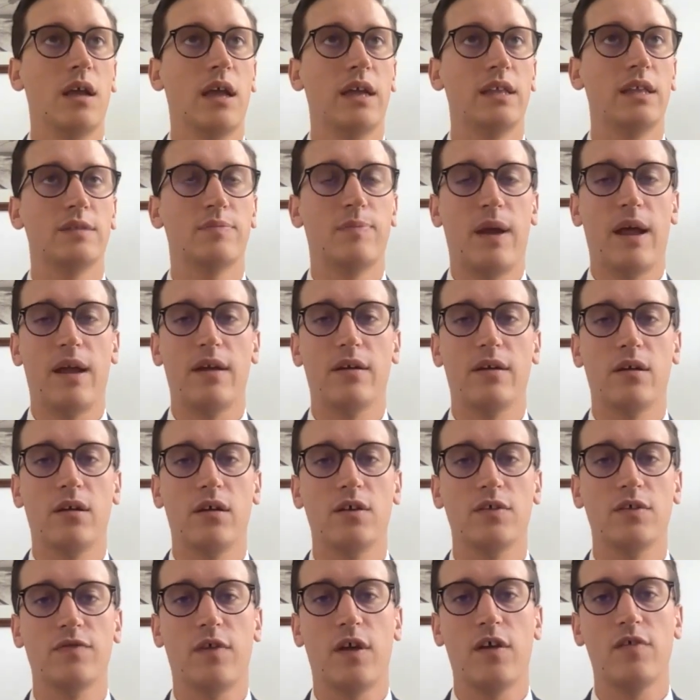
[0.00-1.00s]
It's
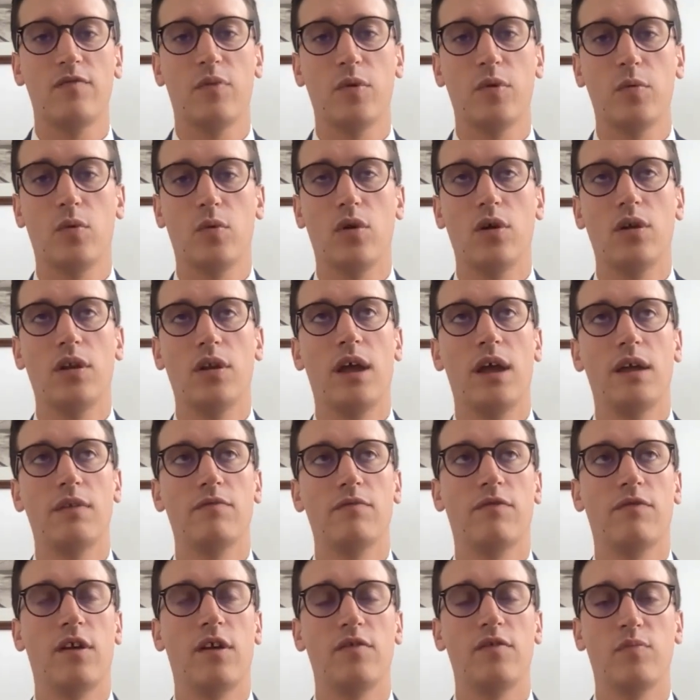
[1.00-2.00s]
paragraphs 5.1
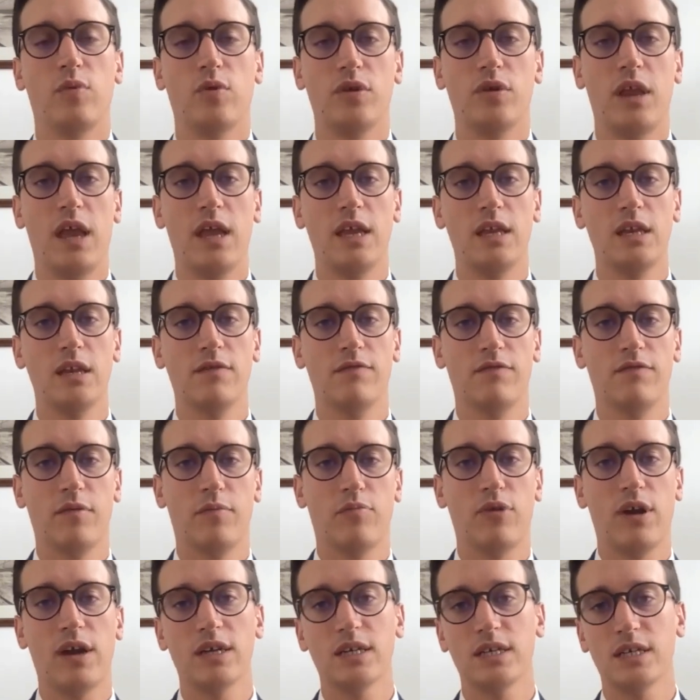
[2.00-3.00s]
and 5.8 of the
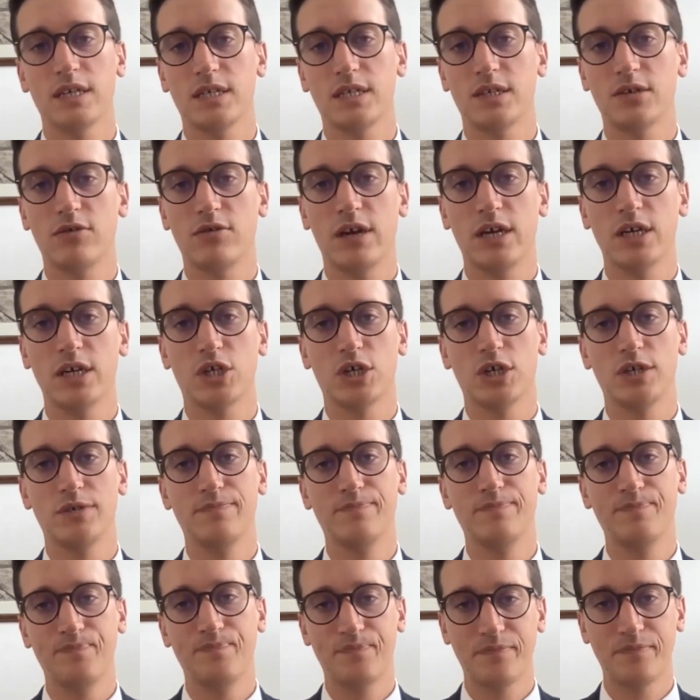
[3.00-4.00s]
practice
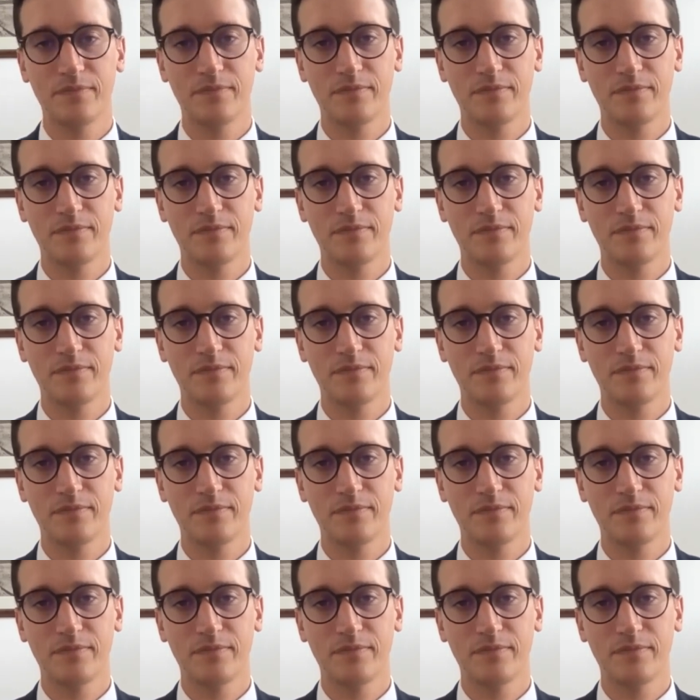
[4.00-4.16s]
direction.